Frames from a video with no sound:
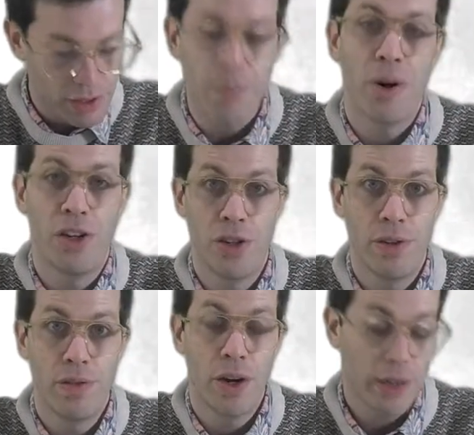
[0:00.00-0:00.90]
compression,
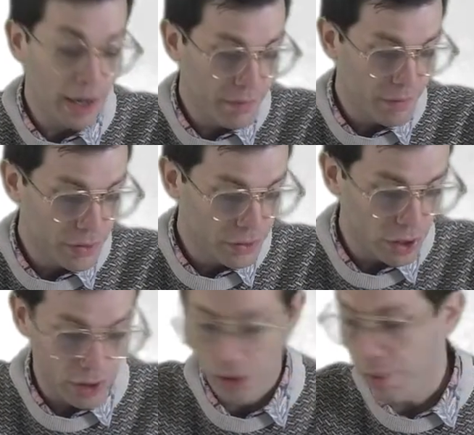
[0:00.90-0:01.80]
okay?
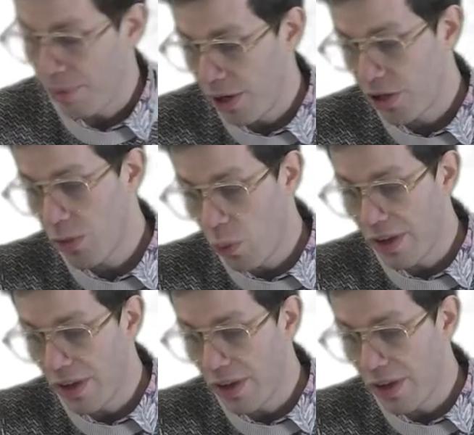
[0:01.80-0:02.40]
So compression,